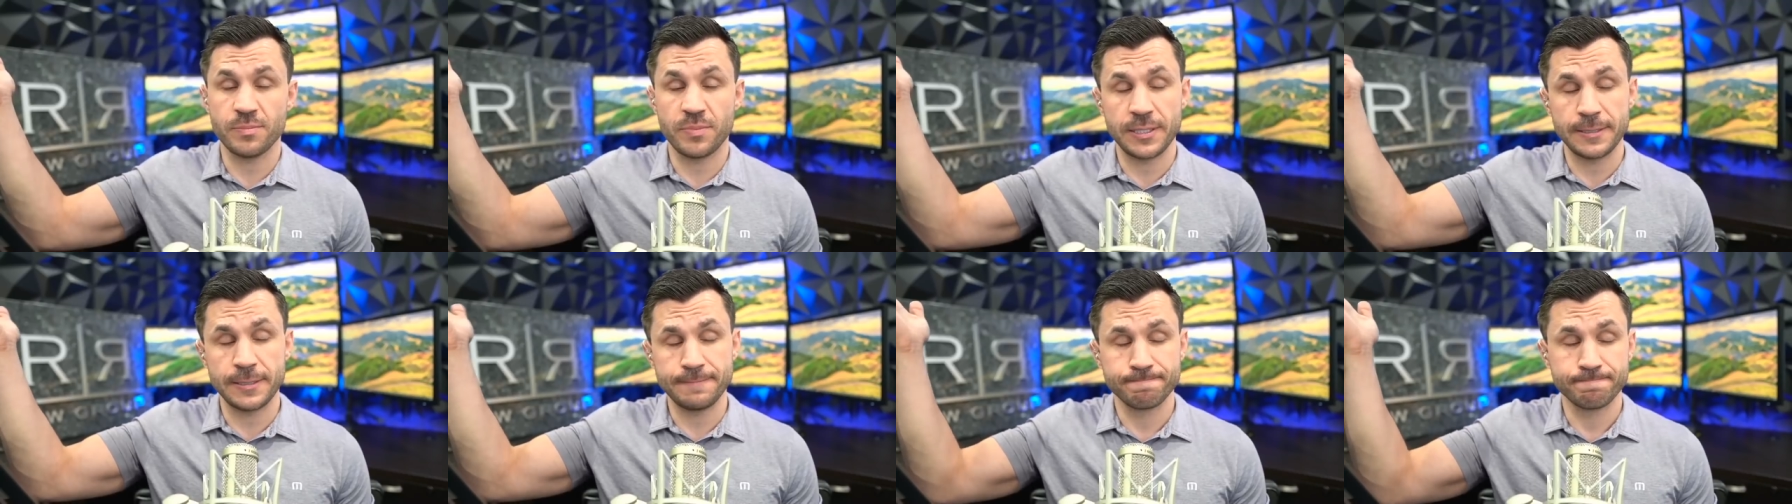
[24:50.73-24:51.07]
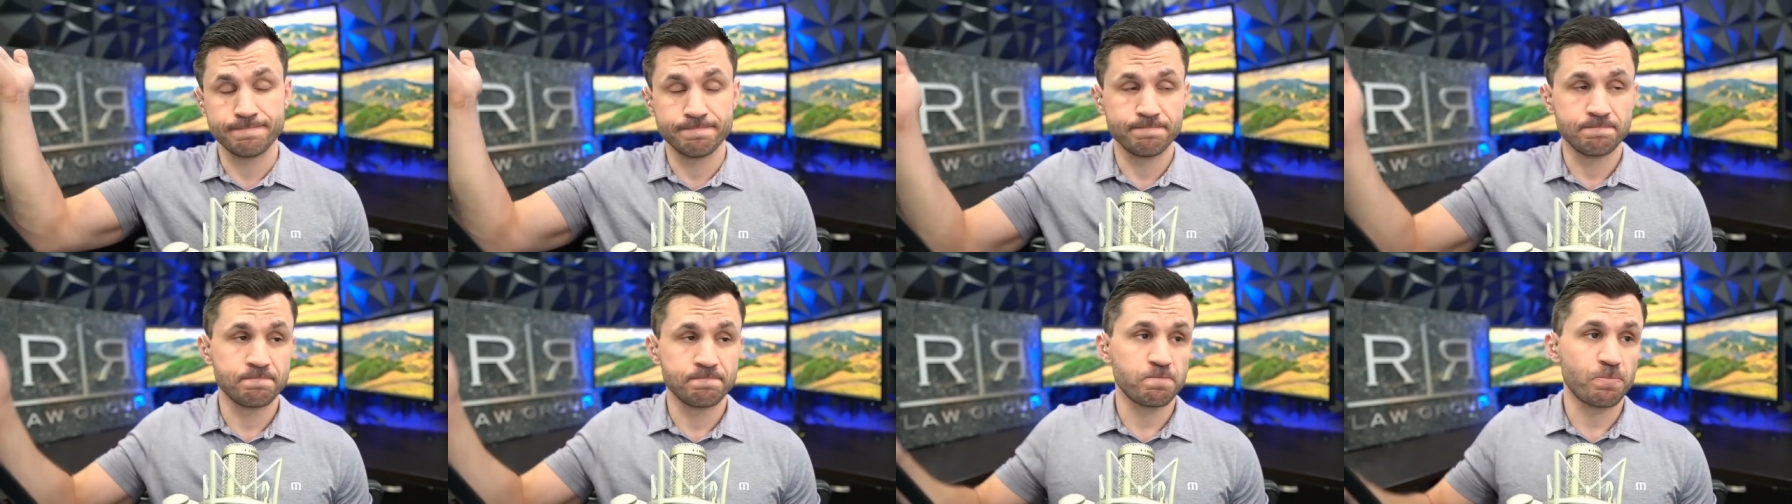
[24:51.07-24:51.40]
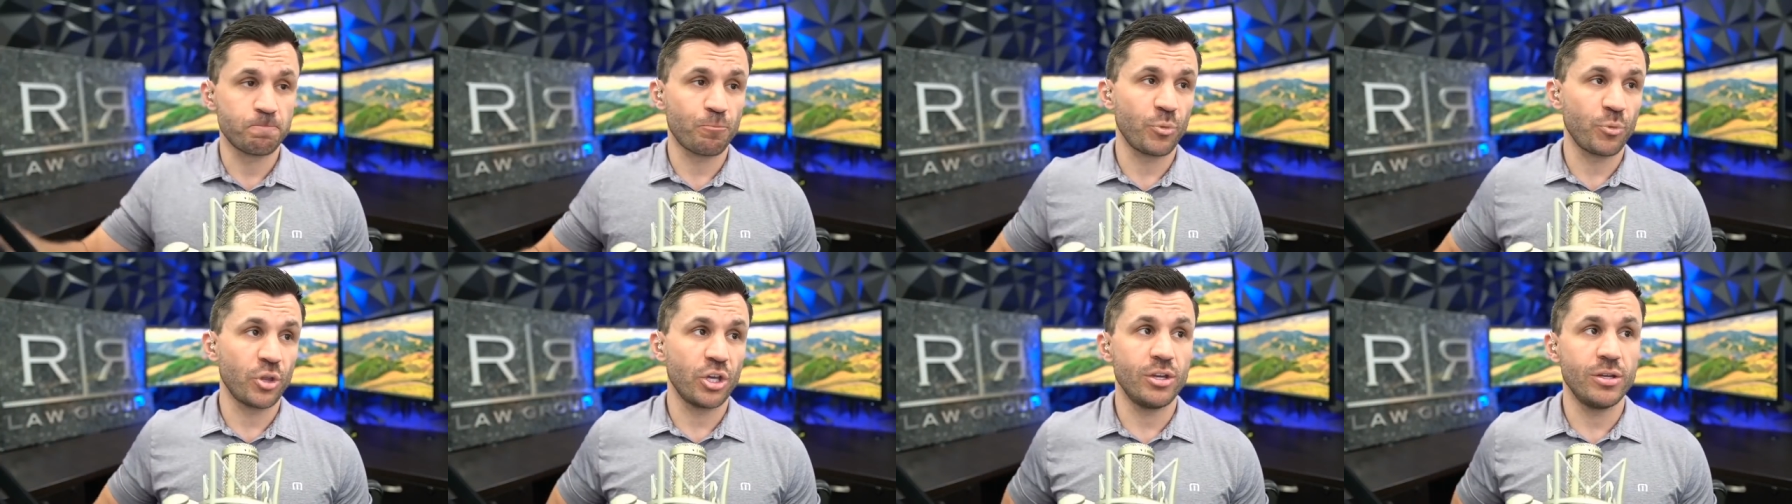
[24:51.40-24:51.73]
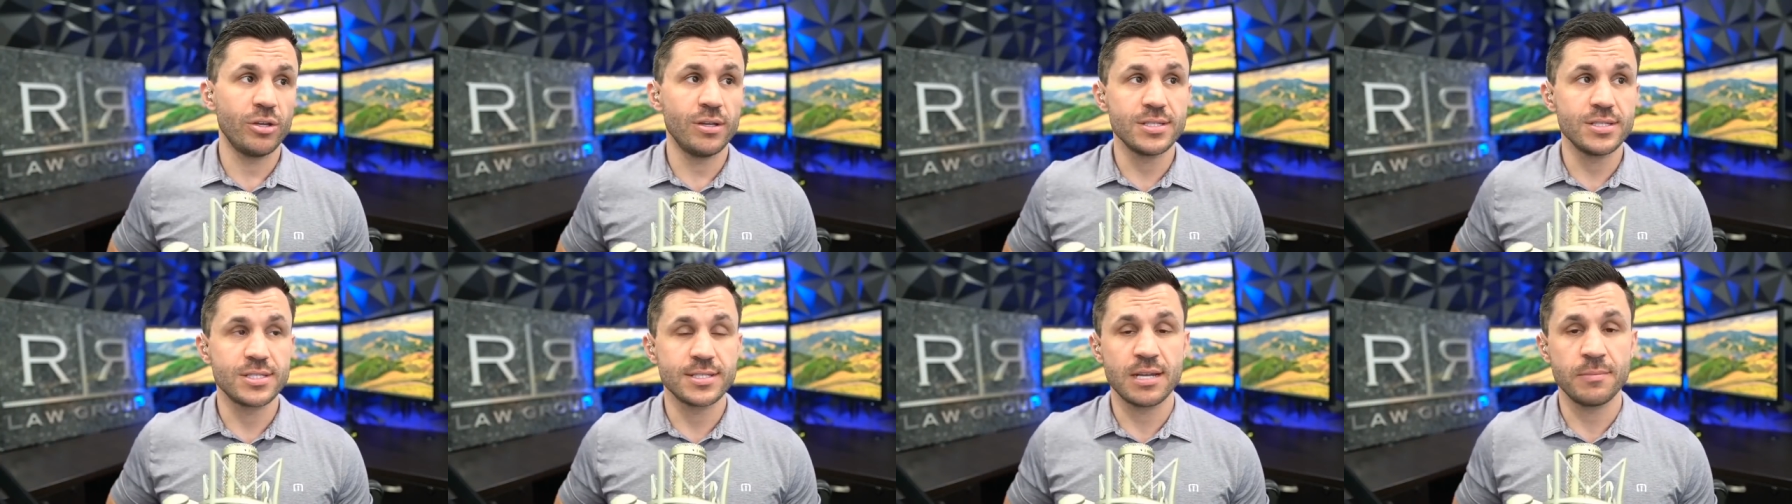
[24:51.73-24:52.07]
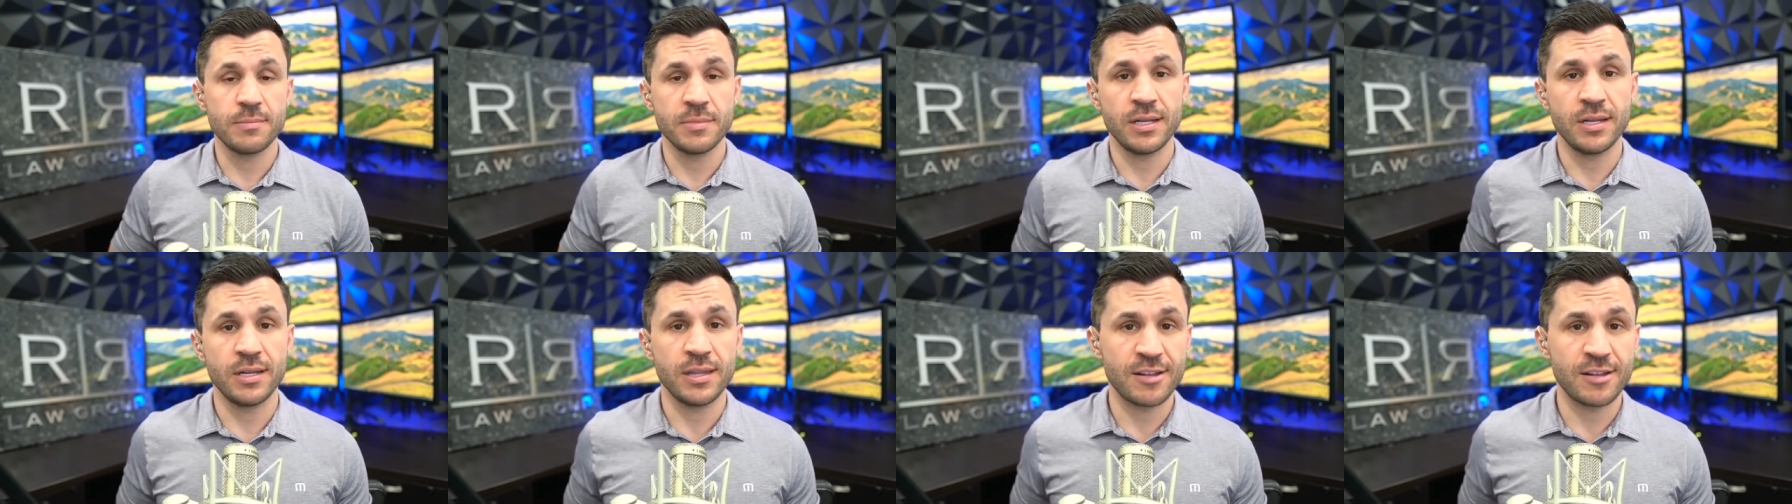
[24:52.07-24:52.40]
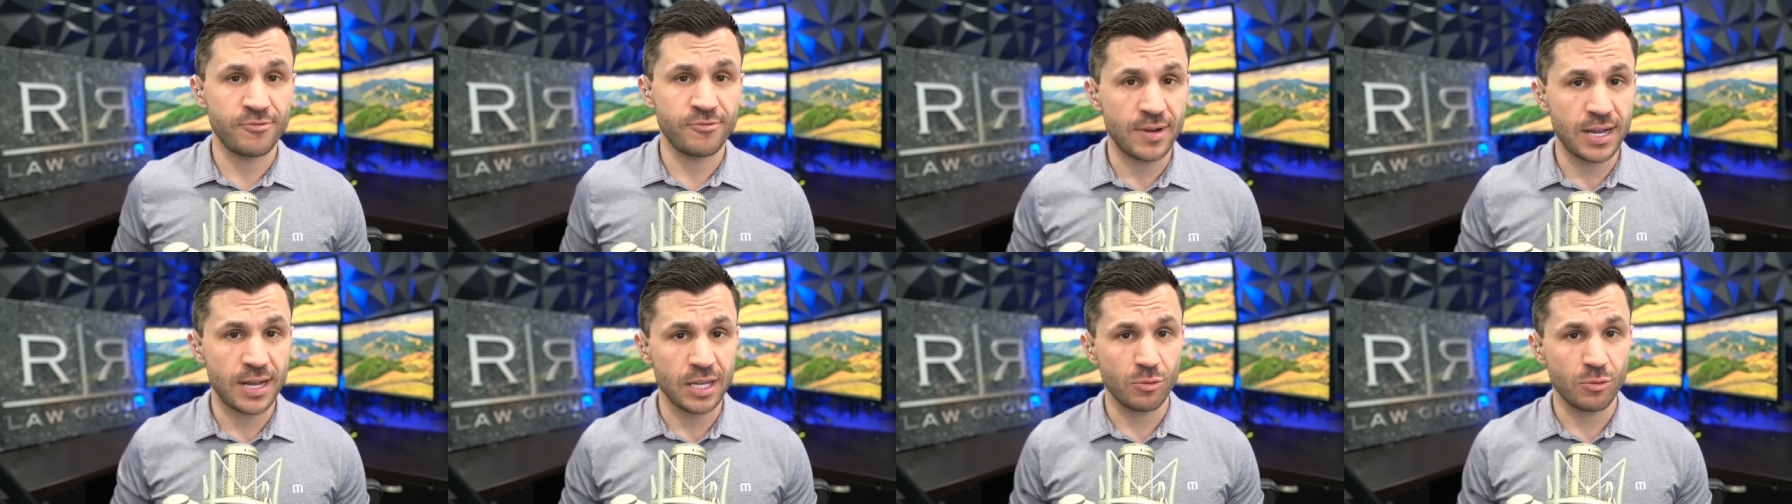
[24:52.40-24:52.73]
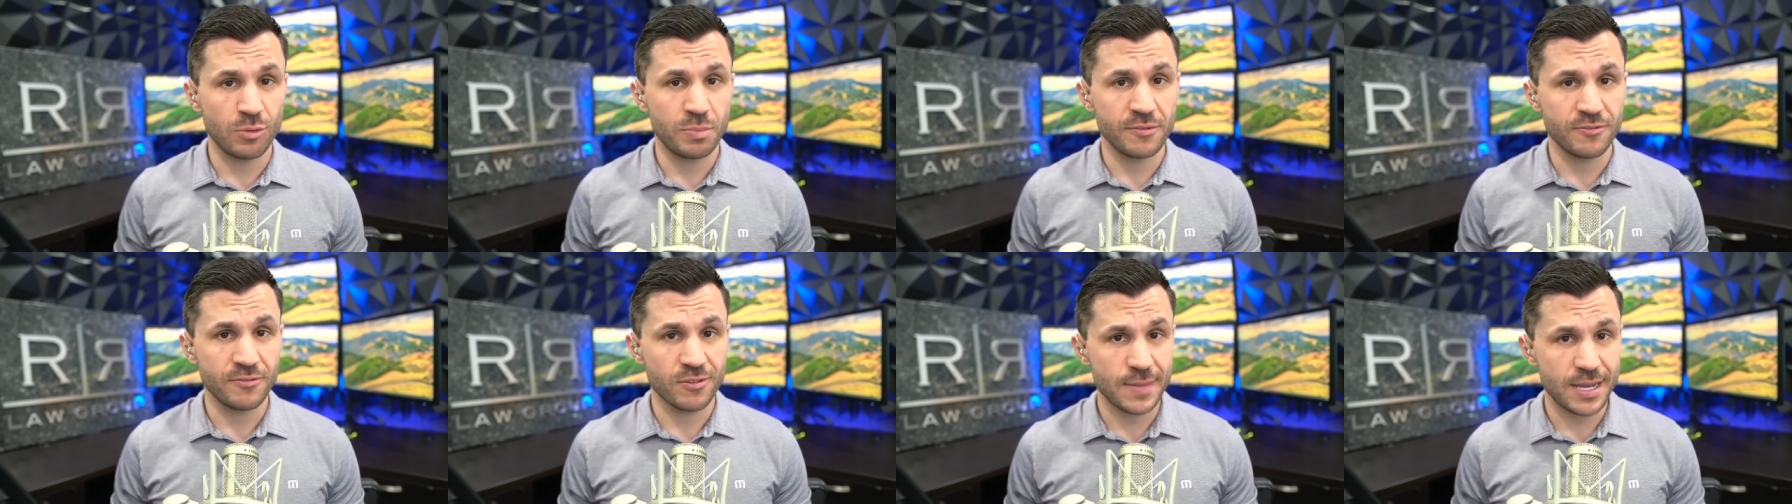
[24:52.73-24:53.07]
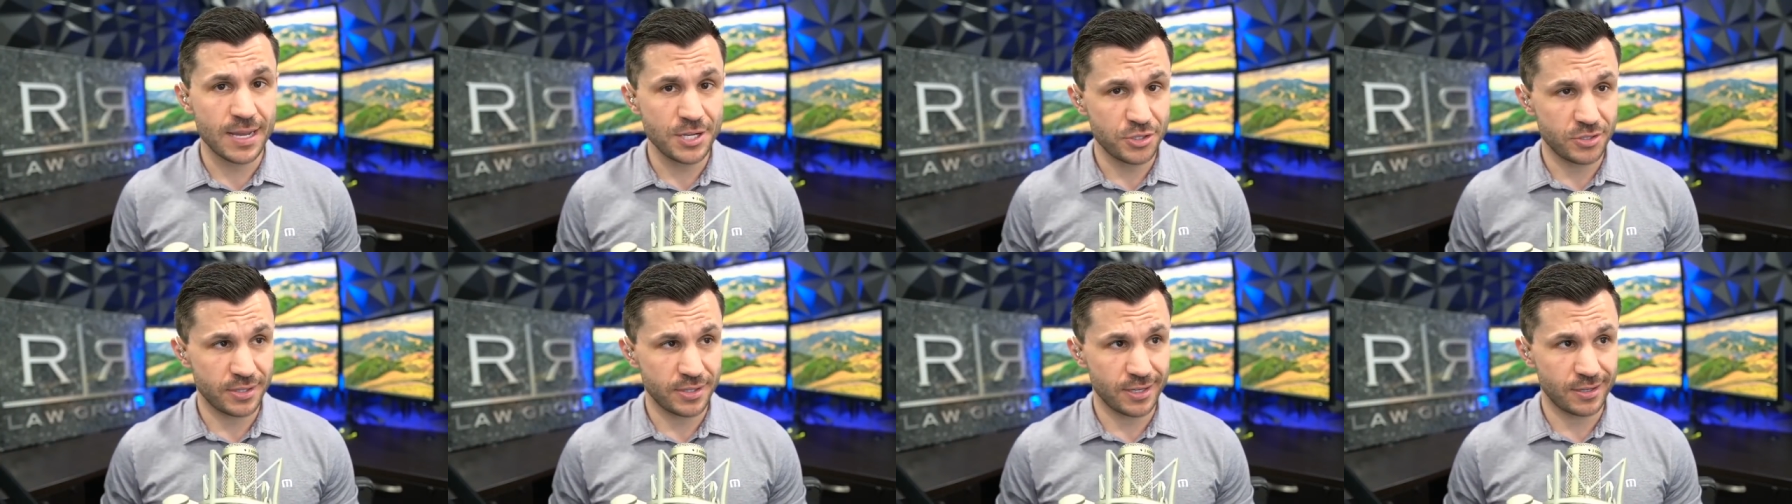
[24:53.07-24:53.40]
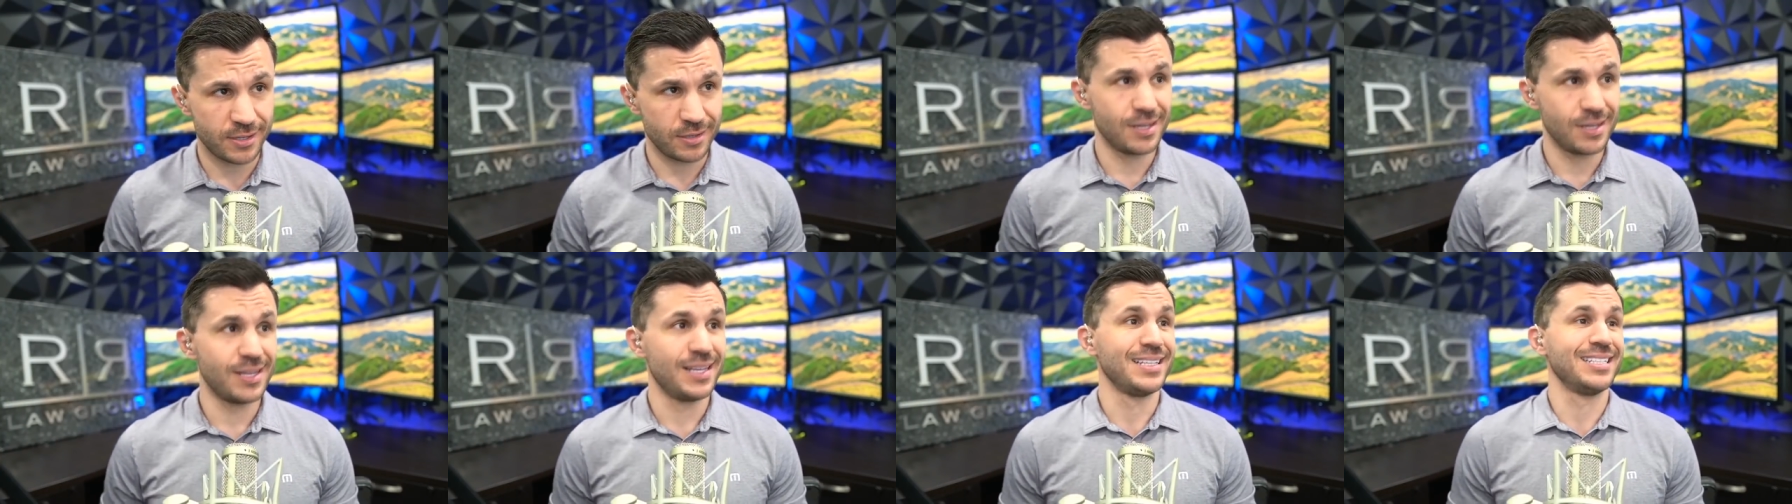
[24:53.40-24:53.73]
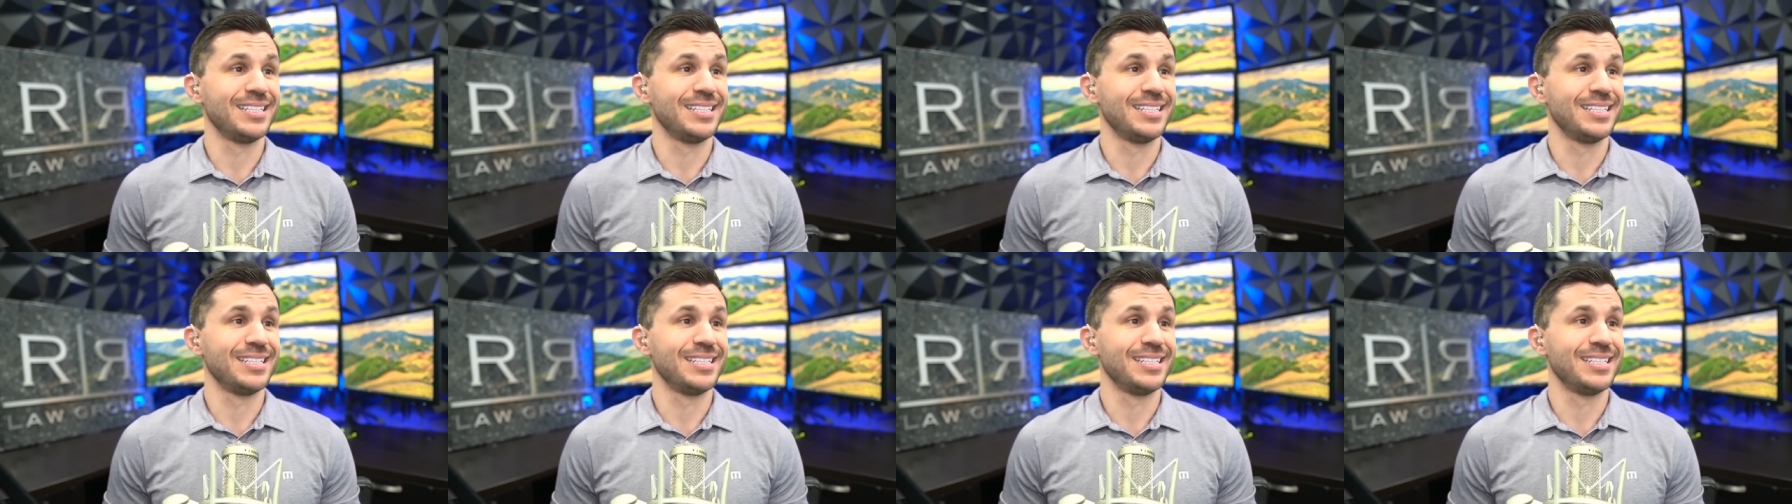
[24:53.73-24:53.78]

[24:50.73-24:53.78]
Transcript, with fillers: but You didn't send me any of that follow-up information there.